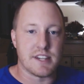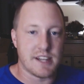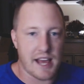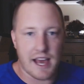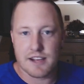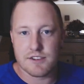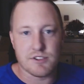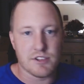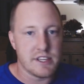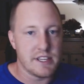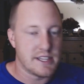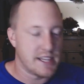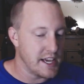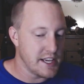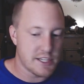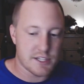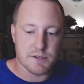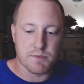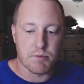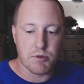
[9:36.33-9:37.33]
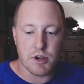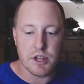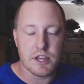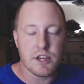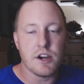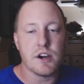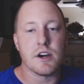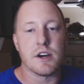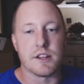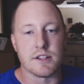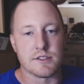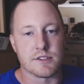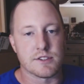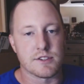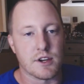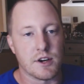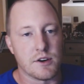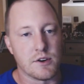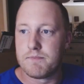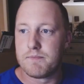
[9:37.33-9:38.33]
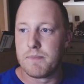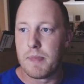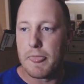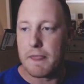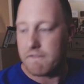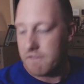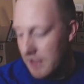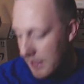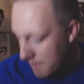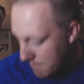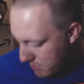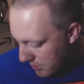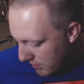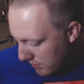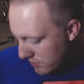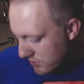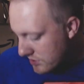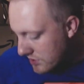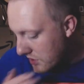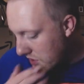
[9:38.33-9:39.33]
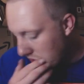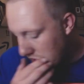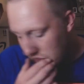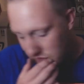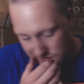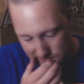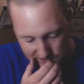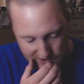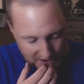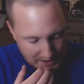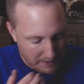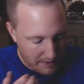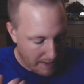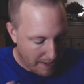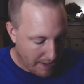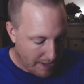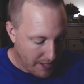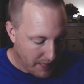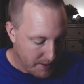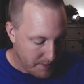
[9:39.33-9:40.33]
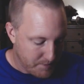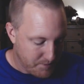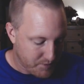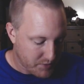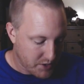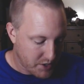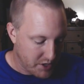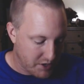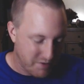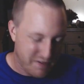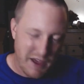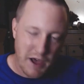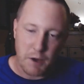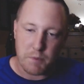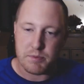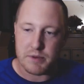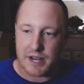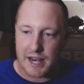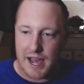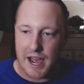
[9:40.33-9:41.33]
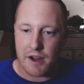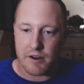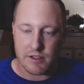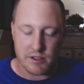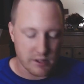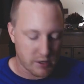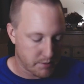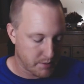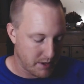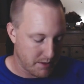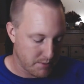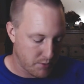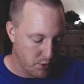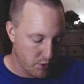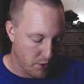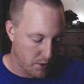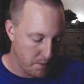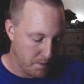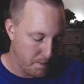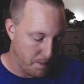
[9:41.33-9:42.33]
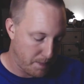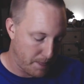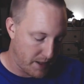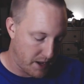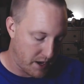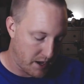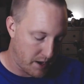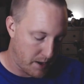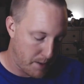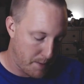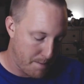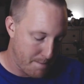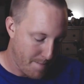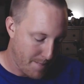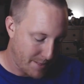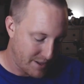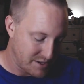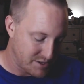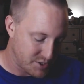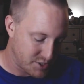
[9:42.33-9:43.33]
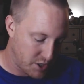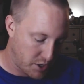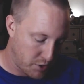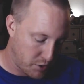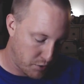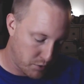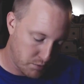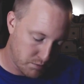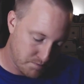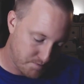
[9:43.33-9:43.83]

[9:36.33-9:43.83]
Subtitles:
It actually tastes pretty good, and so I feel like Post could have helped it out a little bit more. So.